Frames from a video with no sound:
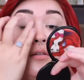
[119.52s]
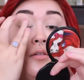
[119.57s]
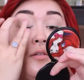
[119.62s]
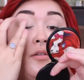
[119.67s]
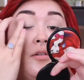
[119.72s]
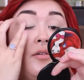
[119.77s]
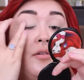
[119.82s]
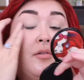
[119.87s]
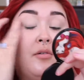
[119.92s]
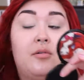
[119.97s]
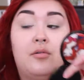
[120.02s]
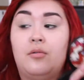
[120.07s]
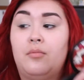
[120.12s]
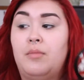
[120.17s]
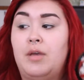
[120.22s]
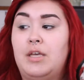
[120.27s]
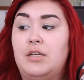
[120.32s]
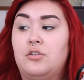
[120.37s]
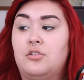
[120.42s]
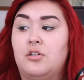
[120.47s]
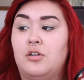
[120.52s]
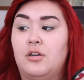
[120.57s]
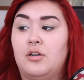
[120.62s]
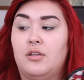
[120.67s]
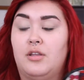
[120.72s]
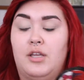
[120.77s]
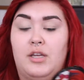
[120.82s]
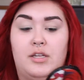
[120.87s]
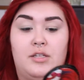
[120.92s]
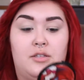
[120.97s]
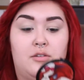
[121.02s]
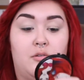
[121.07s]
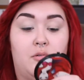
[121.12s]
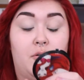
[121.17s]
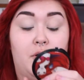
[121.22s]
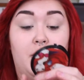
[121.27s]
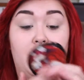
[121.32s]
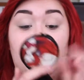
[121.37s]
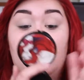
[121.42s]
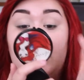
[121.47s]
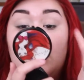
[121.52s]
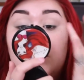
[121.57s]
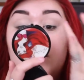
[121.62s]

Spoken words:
to make sure that it's going to